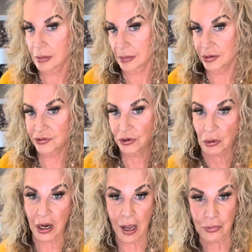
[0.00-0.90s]
Let's see what
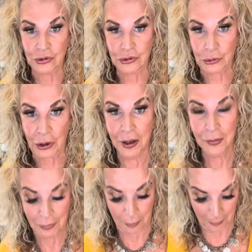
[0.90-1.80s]
happens, okay?
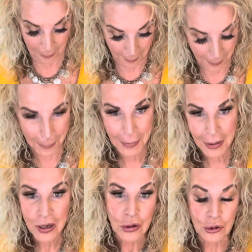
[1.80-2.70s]

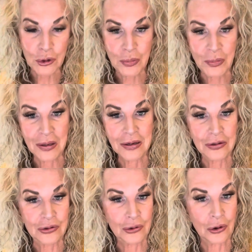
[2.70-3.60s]
Your
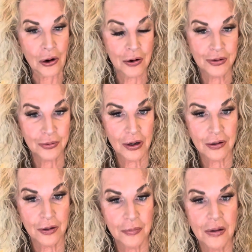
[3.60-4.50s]
opinions are always
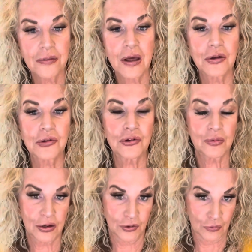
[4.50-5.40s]
welcome. Thanks so
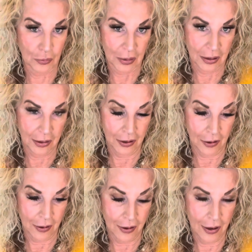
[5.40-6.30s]
much for being
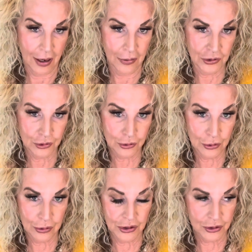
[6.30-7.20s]
here. I
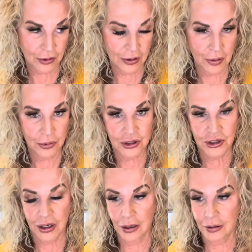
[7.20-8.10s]
truly, truly
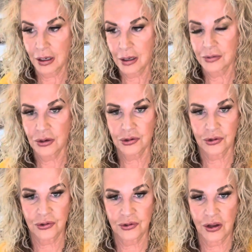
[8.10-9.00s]
appreciate it. There's a
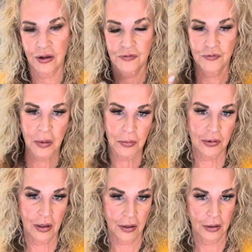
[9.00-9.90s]
sea of
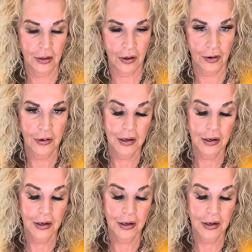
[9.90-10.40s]
people on here